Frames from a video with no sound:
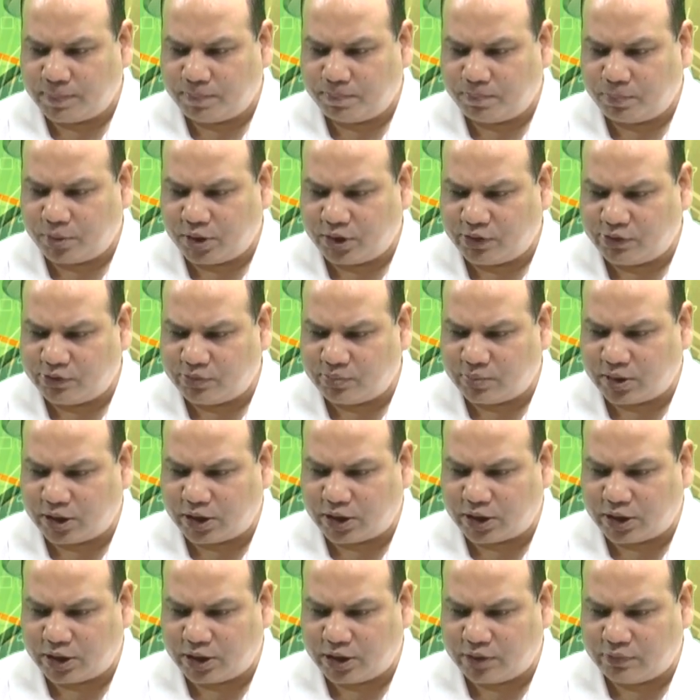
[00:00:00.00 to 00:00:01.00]
plus
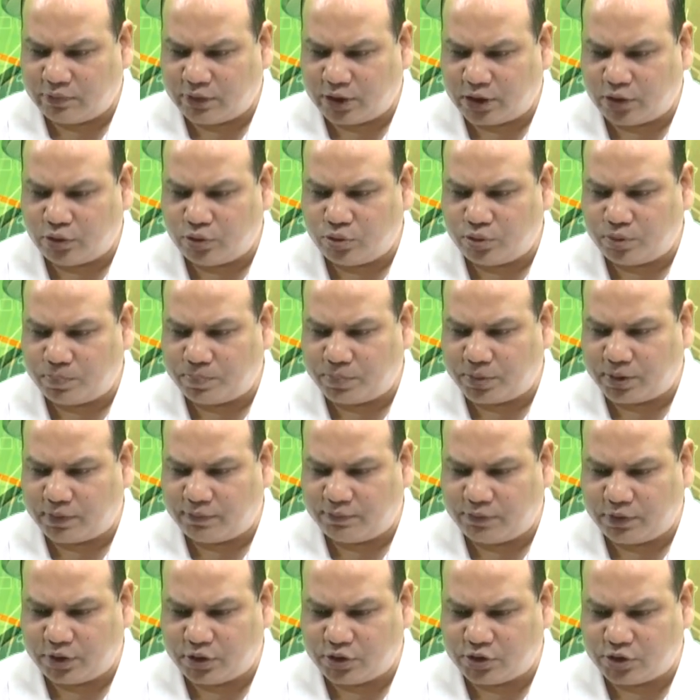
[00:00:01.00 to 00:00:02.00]
market value of
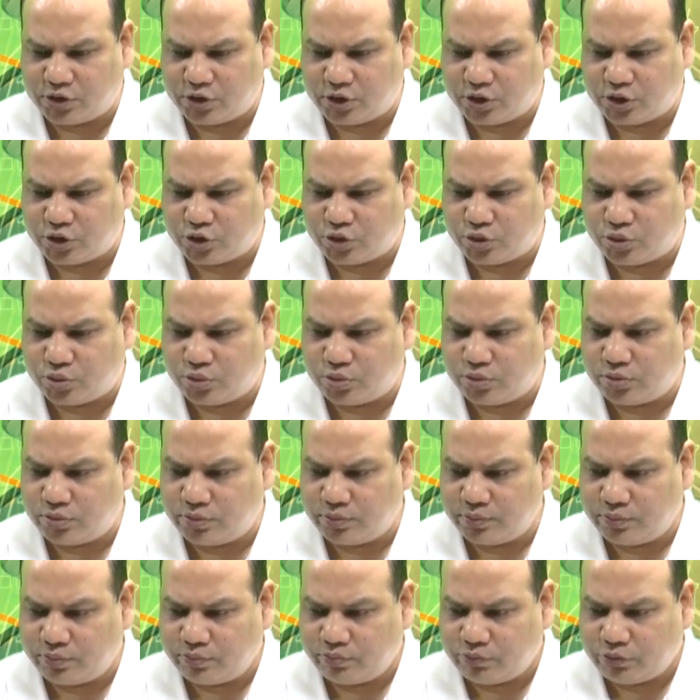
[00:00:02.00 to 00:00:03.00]
preference share issued,
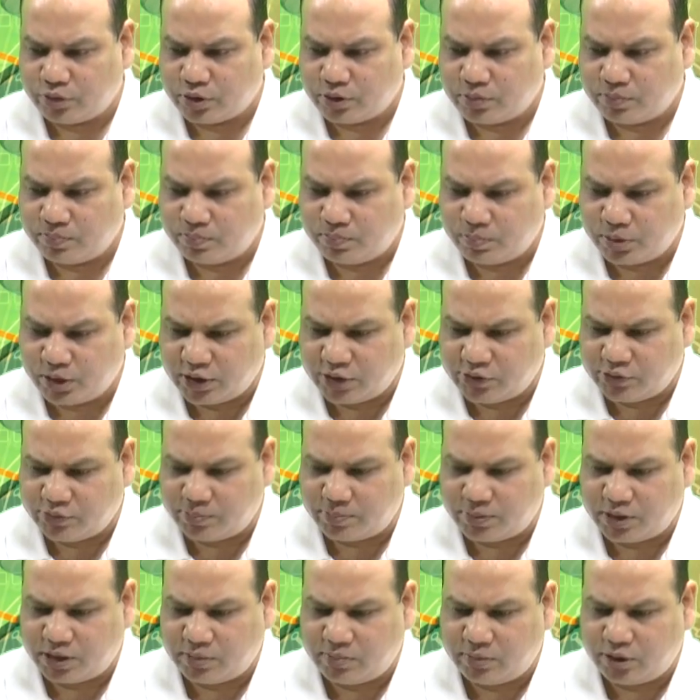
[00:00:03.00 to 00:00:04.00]
plus
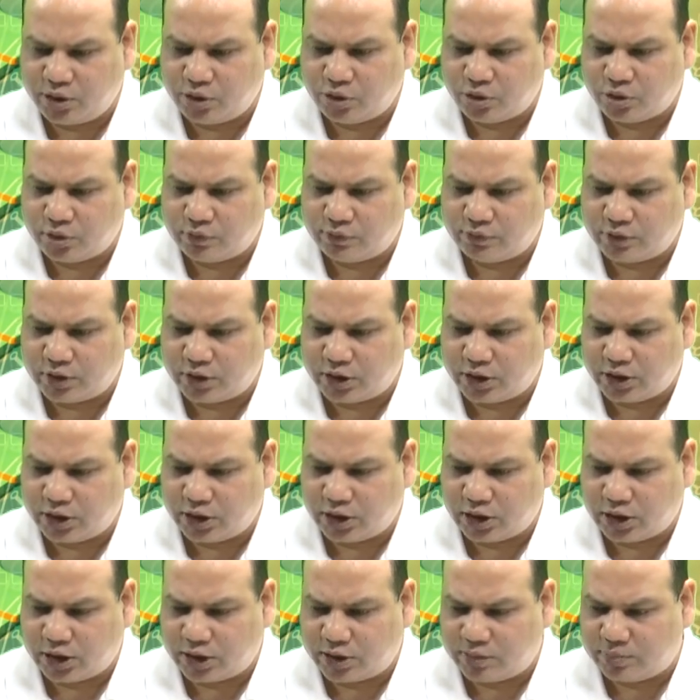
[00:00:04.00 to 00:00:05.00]
payment of
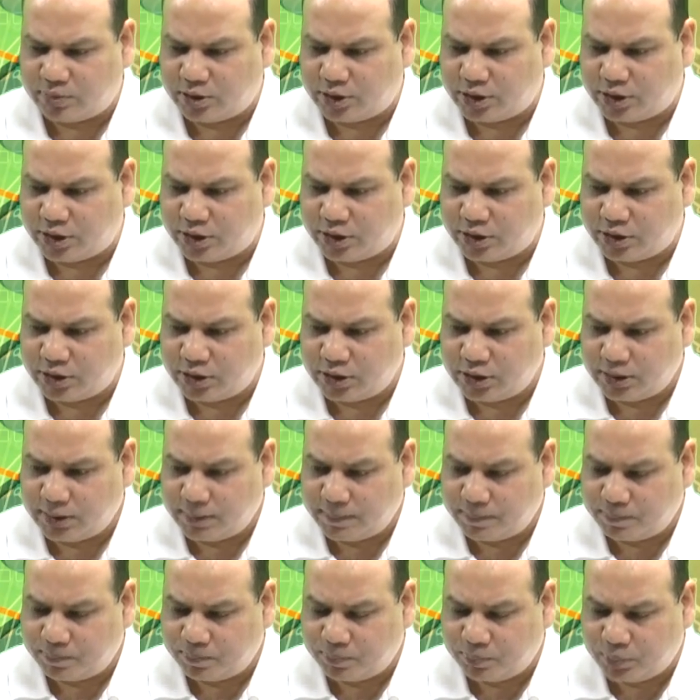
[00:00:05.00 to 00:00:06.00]
current liability,
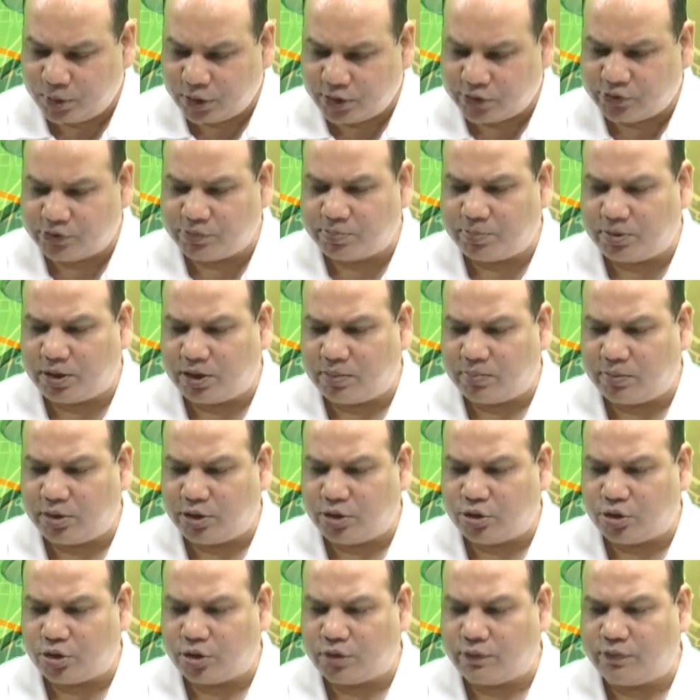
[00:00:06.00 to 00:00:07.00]
plus
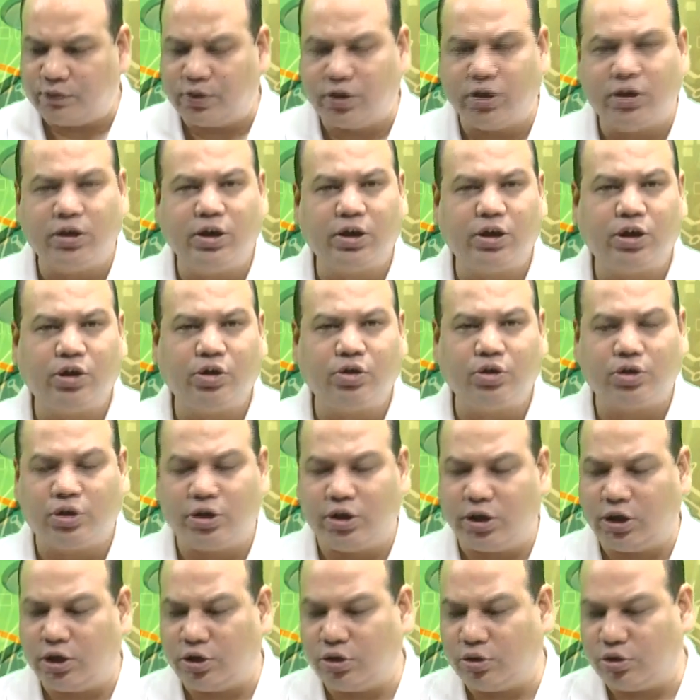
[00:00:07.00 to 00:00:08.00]
payment of
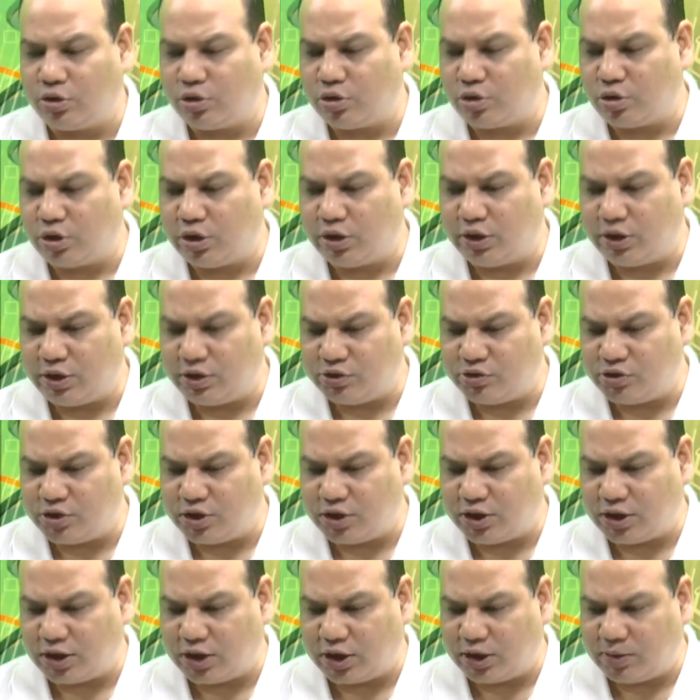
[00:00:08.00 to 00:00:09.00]
unrecorded or
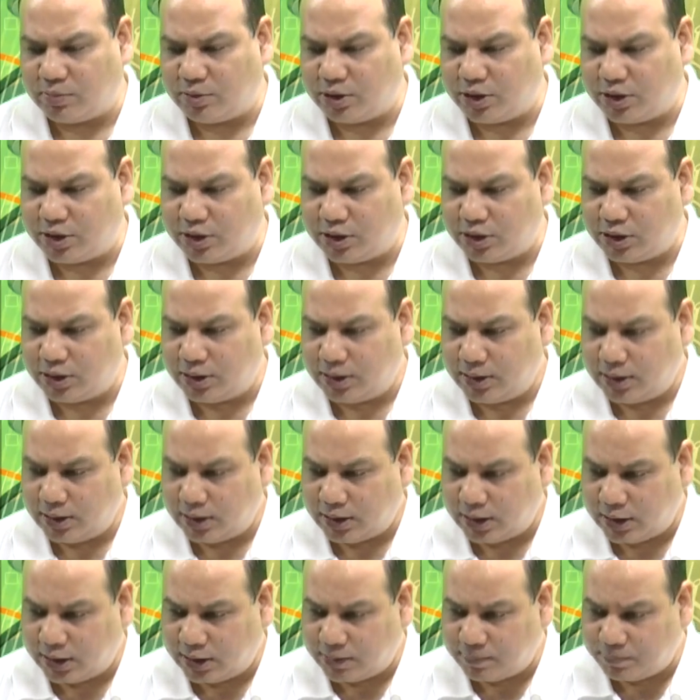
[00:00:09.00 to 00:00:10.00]
contingent liability,
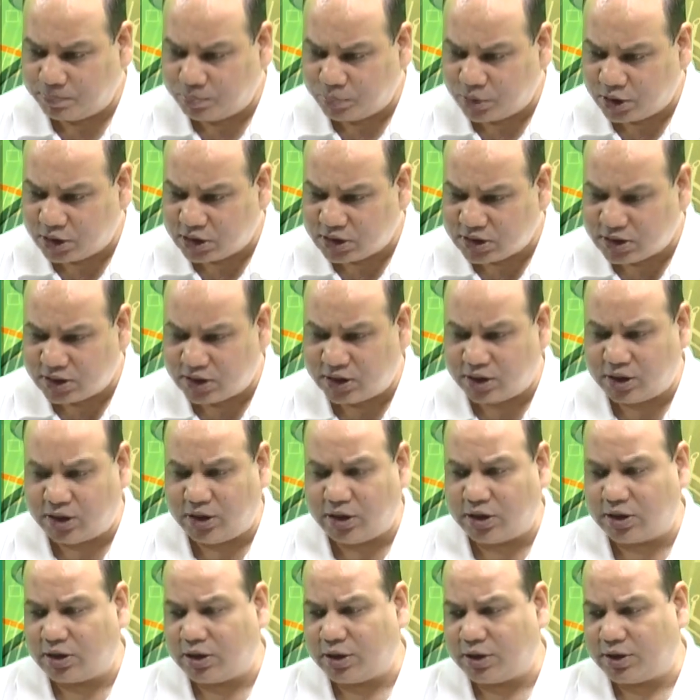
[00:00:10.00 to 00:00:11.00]
and plus
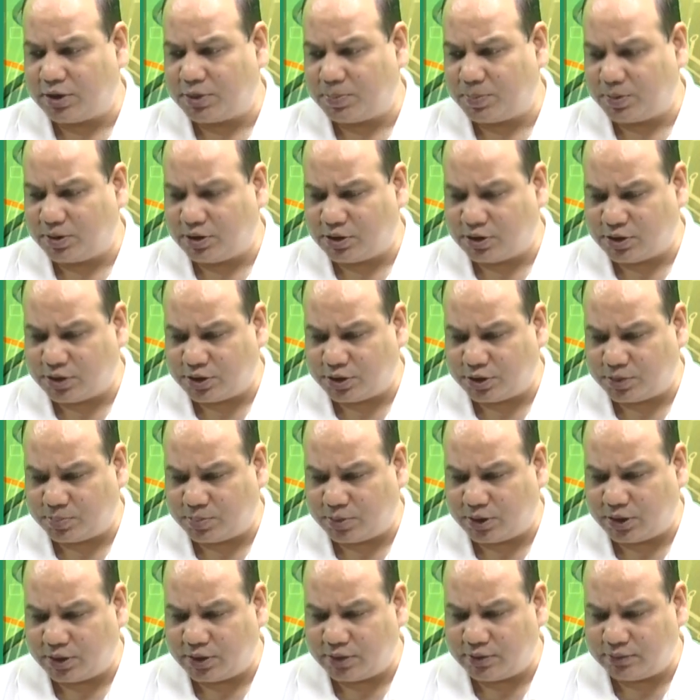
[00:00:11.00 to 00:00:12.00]
any other expenses
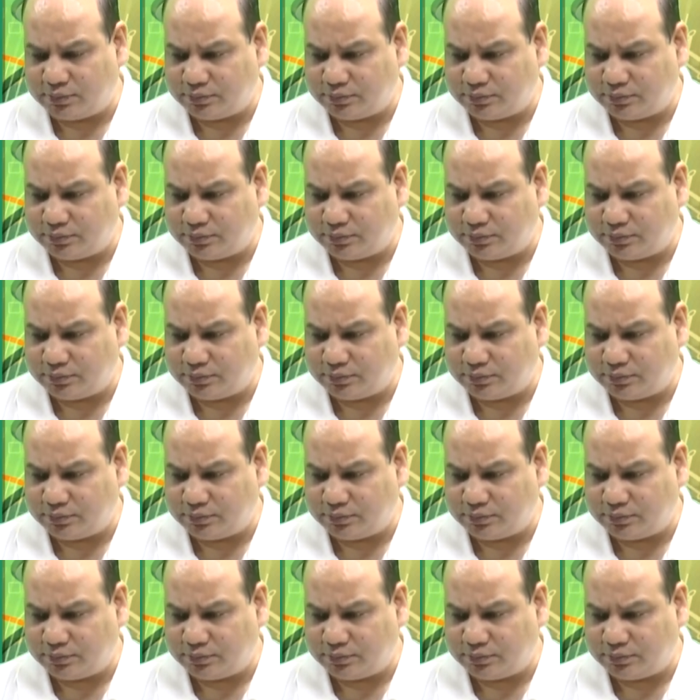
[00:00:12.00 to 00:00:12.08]
paid.